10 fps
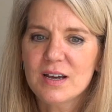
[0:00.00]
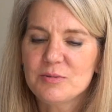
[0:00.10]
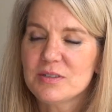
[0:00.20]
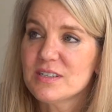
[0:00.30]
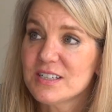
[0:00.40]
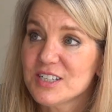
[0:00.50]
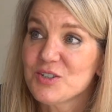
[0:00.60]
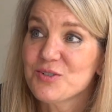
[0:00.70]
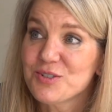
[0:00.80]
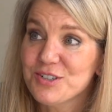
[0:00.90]
I was
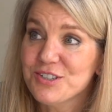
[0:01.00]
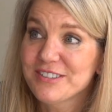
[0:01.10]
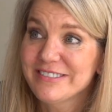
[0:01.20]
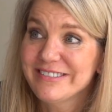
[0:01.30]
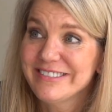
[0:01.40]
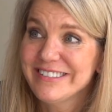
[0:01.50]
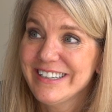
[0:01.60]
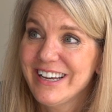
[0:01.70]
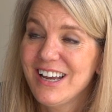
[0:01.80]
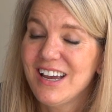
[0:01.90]
6 years old.
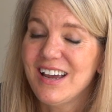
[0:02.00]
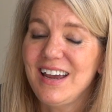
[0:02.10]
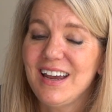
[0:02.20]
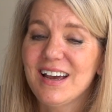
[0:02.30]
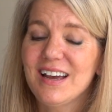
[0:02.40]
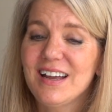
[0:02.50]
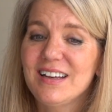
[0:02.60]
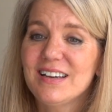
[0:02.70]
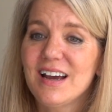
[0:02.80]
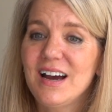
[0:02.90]

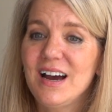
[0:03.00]
And